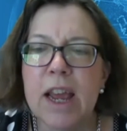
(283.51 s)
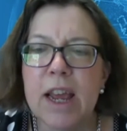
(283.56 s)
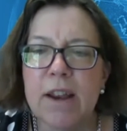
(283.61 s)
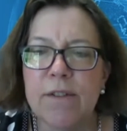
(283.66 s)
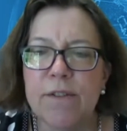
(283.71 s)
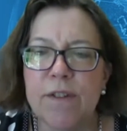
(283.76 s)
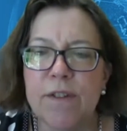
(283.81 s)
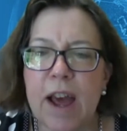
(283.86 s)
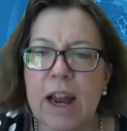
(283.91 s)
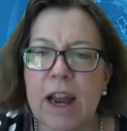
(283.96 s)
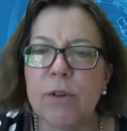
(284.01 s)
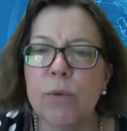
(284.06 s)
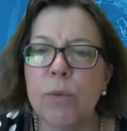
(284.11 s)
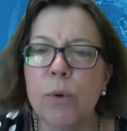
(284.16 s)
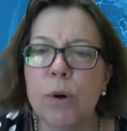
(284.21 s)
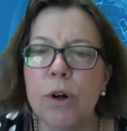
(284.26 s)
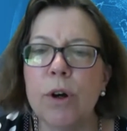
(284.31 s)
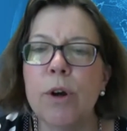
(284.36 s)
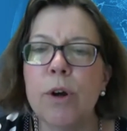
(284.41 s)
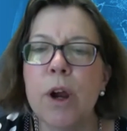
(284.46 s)
in fact,
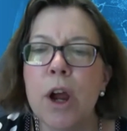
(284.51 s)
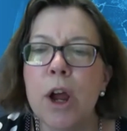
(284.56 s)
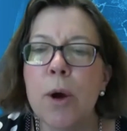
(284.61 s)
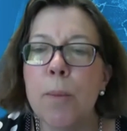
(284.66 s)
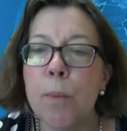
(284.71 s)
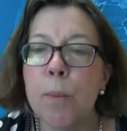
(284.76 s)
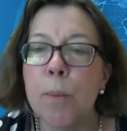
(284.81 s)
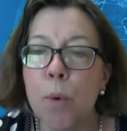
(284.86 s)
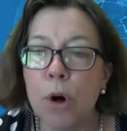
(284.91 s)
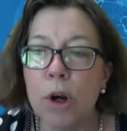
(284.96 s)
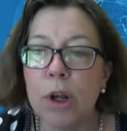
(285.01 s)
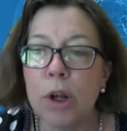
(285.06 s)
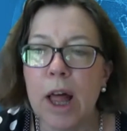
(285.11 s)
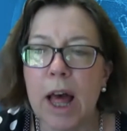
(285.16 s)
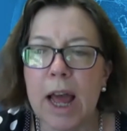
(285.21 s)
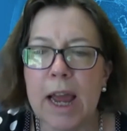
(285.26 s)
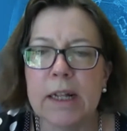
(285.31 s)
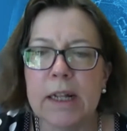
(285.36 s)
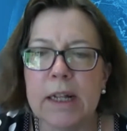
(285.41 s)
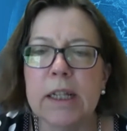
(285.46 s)
were more
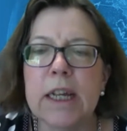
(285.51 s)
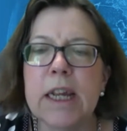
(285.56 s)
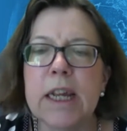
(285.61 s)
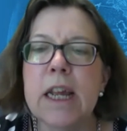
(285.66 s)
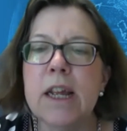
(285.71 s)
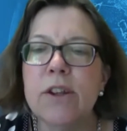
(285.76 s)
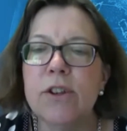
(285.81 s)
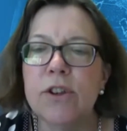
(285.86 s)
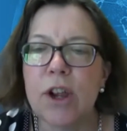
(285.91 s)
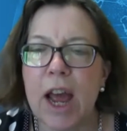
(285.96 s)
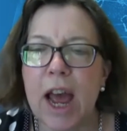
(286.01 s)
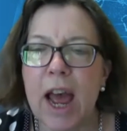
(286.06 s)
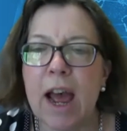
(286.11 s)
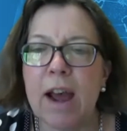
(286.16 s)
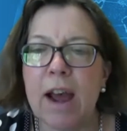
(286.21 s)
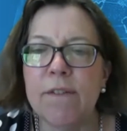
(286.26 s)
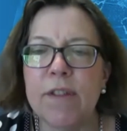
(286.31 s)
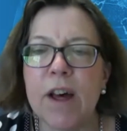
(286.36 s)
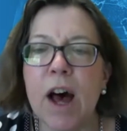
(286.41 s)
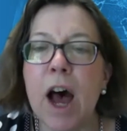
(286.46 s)
likely to
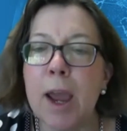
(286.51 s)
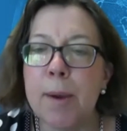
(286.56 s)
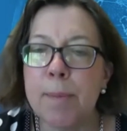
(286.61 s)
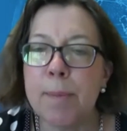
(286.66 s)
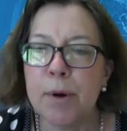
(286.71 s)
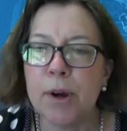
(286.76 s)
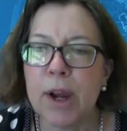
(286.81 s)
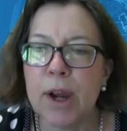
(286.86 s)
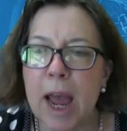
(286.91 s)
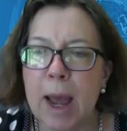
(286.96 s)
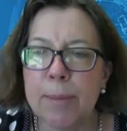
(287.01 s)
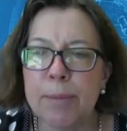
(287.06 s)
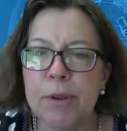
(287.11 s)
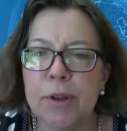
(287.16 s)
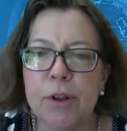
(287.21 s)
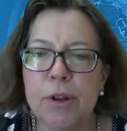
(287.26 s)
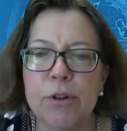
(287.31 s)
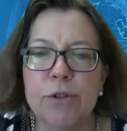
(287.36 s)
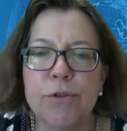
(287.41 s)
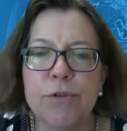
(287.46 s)
have the
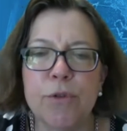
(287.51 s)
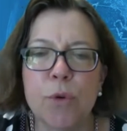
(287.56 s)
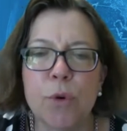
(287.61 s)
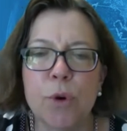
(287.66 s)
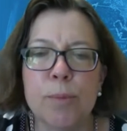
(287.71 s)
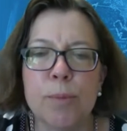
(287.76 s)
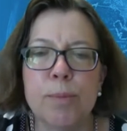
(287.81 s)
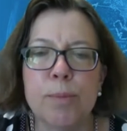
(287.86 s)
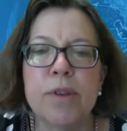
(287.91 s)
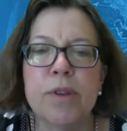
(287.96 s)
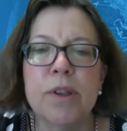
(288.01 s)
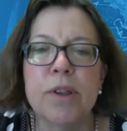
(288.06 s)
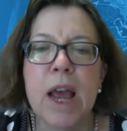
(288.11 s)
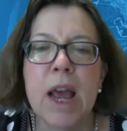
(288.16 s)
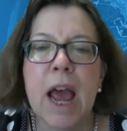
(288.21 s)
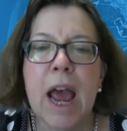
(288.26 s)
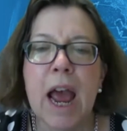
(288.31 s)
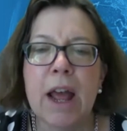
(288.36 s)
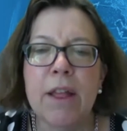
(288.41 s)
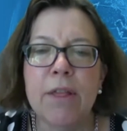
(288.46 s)
hypercapsular forms,
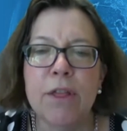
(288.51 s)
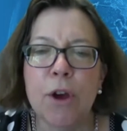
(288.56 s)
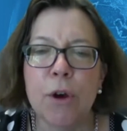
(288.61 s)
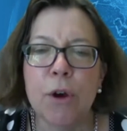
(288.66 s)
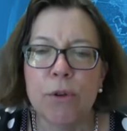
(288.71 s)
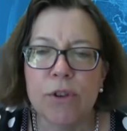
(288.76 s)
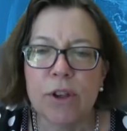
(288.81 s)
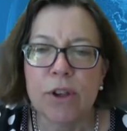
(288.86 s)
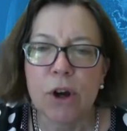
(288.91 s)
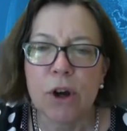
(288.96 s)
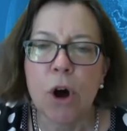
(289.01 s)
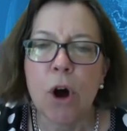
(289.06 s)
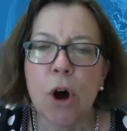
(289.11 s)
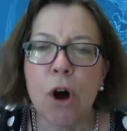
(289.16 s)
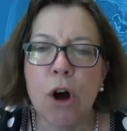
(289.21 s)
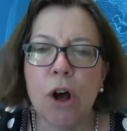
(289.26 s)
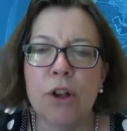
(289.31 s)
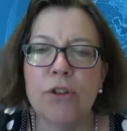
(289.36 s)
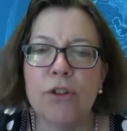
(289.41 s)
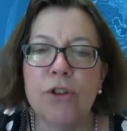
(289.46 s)
and those that
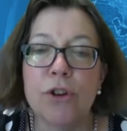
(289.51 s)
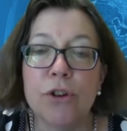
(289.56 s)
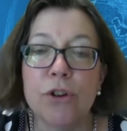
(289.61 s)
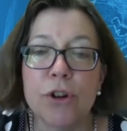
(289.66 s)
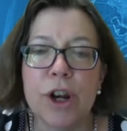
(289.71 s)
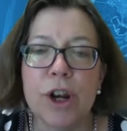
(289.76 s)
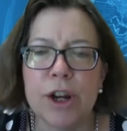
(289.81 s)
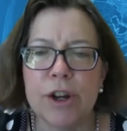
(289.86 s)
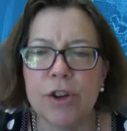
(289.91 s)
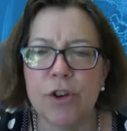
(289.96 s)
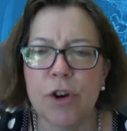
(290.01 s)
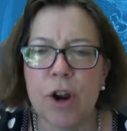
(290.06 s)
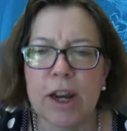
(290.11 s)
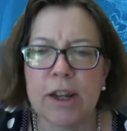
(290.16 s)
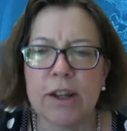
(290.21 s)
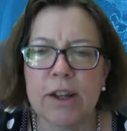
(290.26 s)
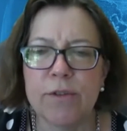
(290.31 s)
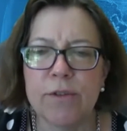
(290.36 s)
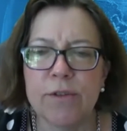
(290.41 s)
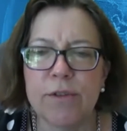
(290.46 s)
cause urinary
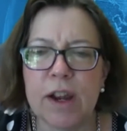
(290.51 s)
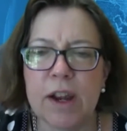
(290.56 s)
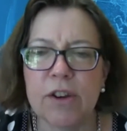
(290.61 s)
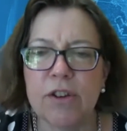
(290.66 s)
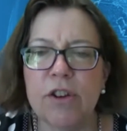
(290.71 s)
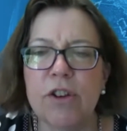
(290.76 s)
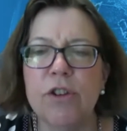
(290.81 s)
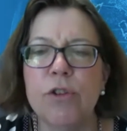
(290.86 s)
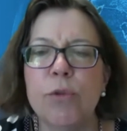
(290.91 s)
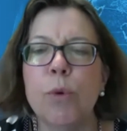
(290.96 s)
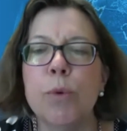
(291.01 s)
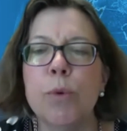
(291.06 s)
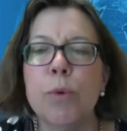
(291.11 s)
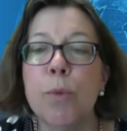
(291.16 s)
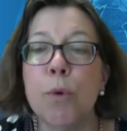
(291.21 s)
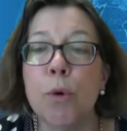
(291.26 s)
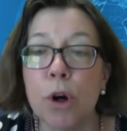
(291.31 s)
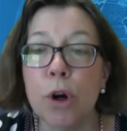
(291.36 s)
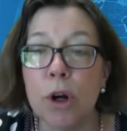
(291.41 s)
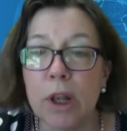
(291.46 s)
tract infections were
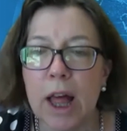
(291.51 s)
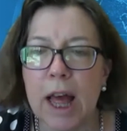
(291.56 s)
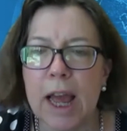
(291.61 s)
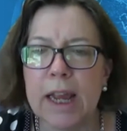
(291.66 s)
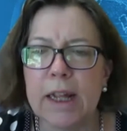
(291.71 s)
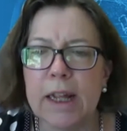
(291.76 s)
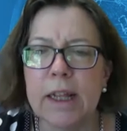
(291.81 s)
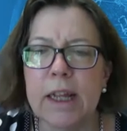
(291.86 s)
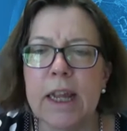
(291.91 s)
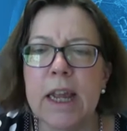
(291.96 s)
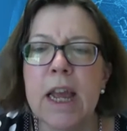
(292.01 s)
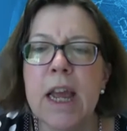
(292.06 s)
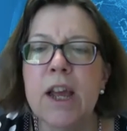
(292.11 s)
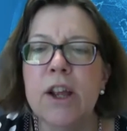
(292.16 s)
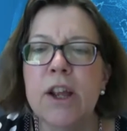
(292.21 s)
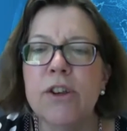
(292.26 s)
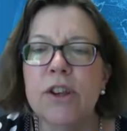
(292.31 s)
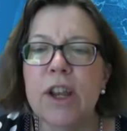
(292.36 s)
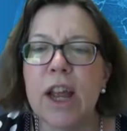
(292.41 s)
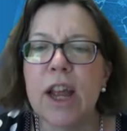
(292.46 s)
more likely
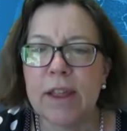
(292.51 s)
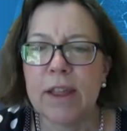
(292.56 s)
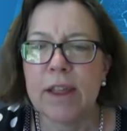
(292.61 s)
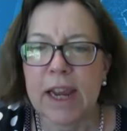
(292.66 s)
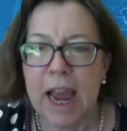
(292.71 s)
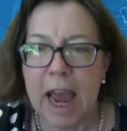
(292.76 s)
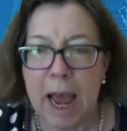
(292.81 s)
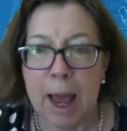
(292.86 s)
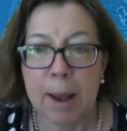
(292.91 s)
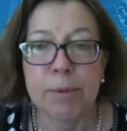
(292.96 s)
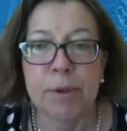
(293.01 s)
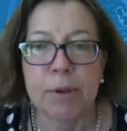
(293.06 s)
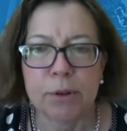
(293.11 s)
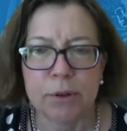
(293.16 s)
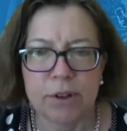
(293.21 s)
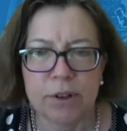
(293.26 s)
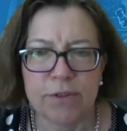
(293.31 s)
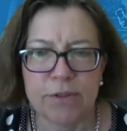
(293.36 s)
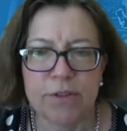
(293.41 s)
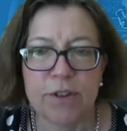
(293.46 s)
to have the
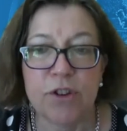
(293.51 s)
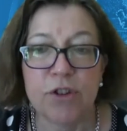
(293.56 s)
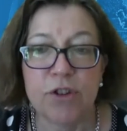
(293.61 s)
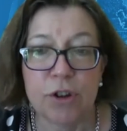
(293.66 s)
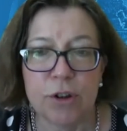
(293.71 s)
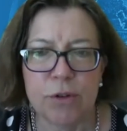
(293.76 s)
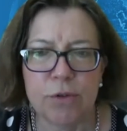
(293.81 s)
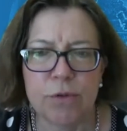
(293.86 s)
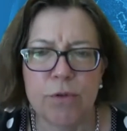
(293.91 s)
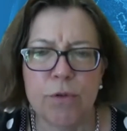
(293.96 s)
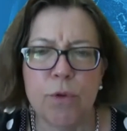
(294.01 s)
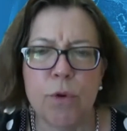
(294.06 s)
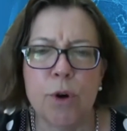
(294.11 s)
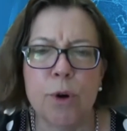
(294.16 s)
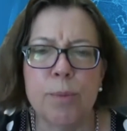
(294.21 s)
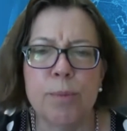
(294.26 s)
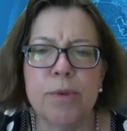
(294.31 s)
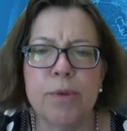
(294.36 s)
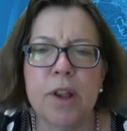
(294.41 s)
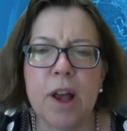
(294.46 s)
capsule deficient
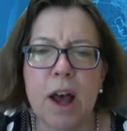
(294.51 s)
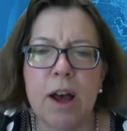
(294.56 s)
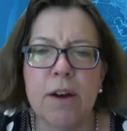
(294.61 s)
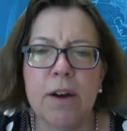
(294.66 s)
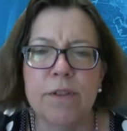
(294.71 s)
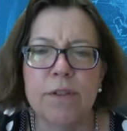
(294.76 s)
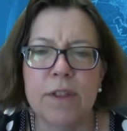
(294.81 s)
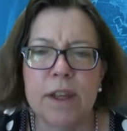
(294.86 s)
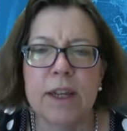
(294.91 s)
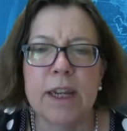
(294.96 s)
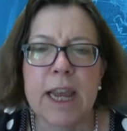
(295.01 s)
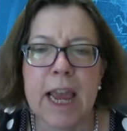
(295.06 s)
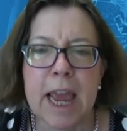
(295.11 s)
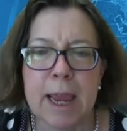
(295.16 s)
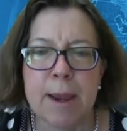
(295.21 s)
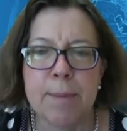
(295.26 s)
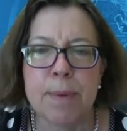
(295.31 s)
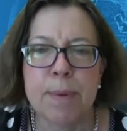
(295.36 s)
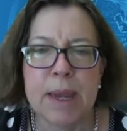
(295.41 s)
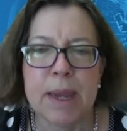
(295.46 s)
forms of the
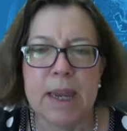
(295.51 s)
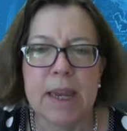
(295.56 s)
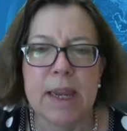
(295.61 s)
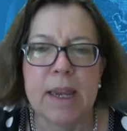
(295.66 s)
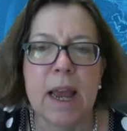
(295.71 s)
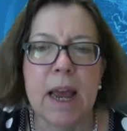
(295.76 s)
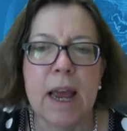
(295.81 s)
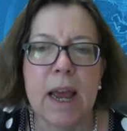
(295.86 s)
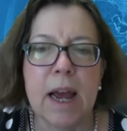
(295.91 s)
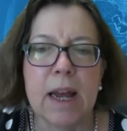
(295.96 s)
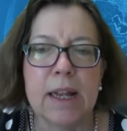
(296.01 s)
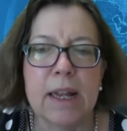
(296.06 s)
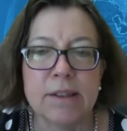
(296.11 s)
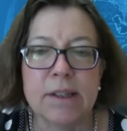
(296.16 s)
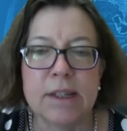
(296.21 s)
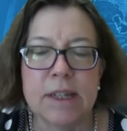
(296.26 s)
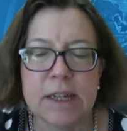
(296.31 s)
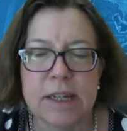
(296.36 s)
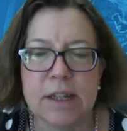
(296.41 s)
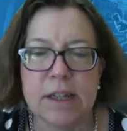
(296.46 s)

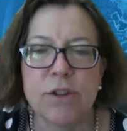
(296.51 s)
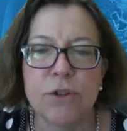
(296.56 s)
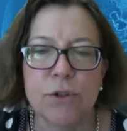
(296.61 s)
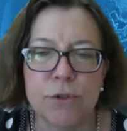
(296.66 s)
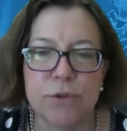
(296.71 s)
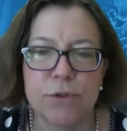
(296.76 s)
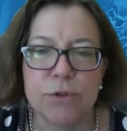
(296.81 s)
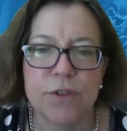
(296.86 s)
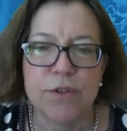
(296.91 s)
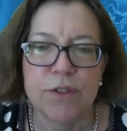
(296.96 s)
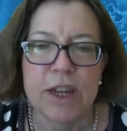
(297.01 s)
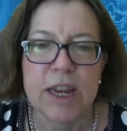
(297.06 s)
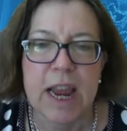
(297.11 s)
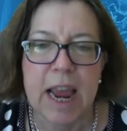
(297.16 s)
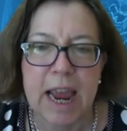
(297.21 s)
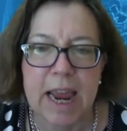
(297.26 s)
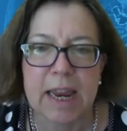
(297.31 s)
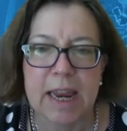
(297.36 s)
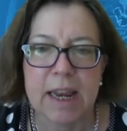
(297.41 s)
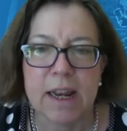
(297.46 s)

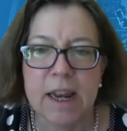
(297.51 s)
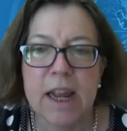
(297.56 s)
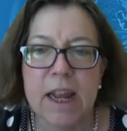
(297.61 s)
KPST258.